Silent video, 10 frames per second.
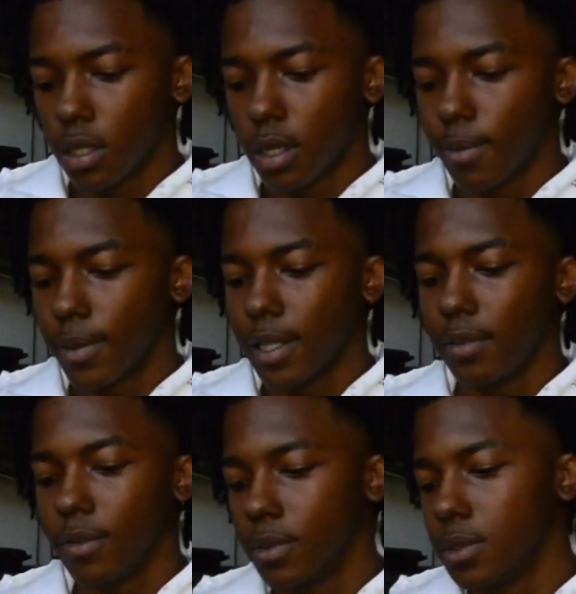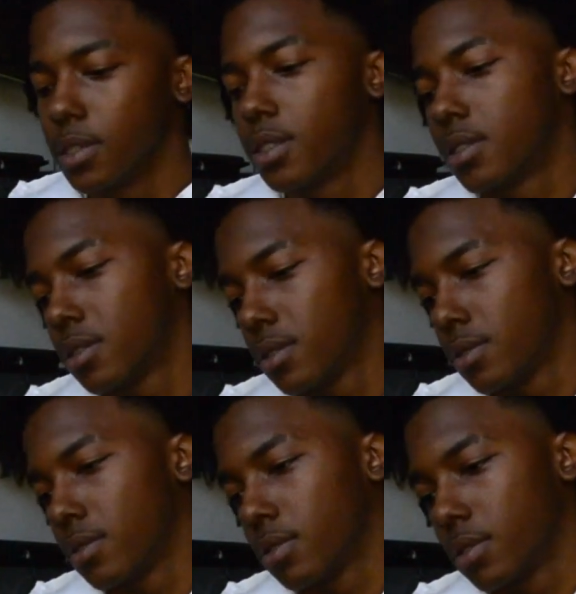I believe it was
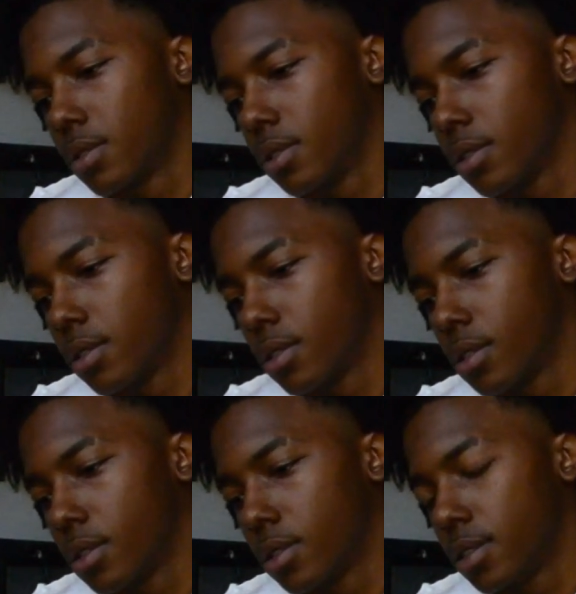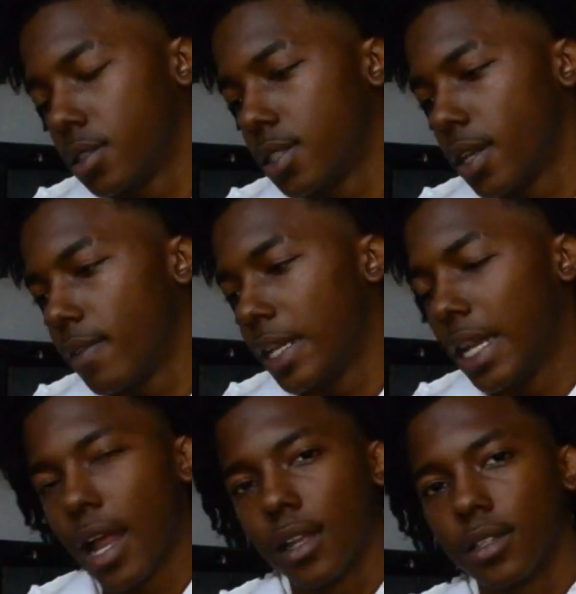$70,
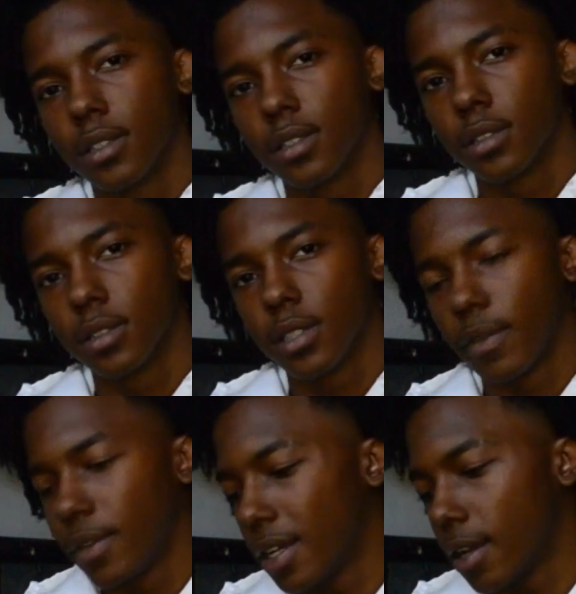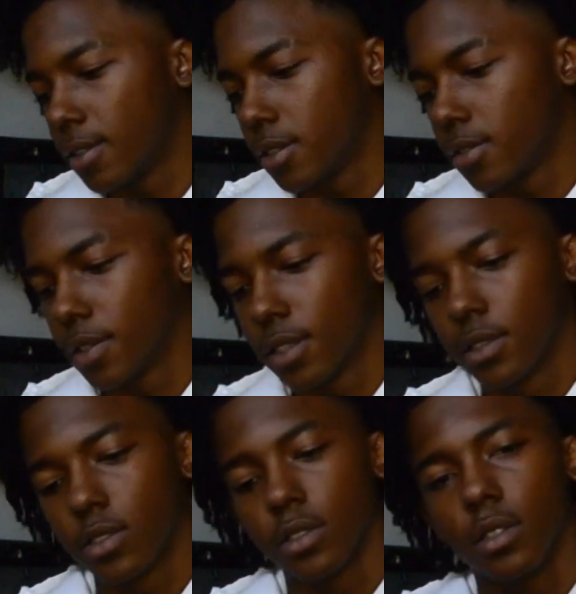$70 for
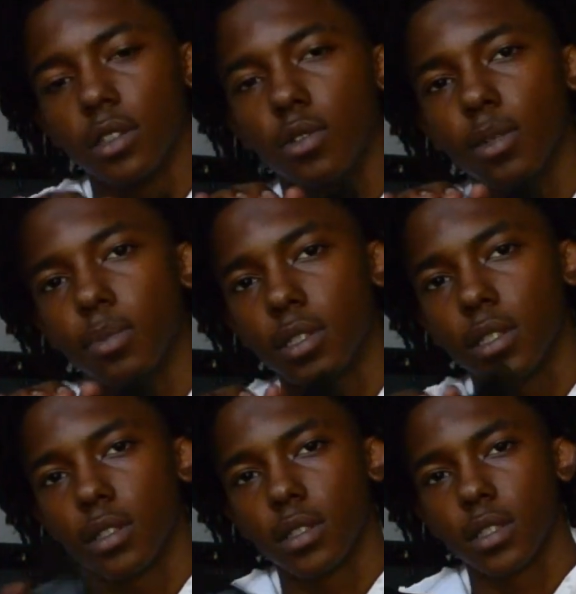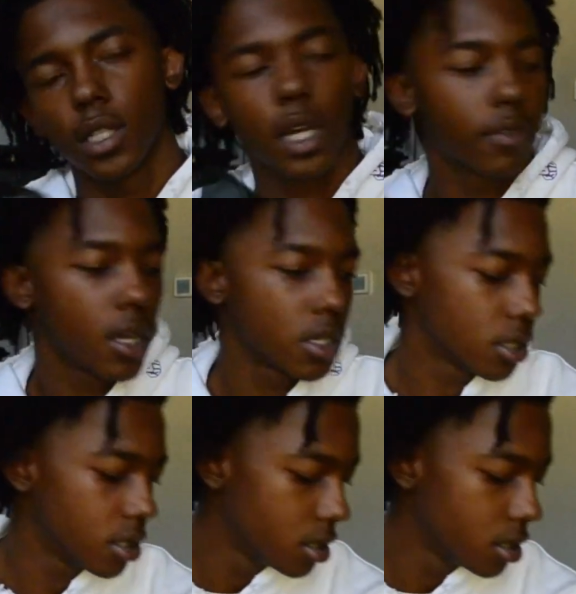20% shock visor.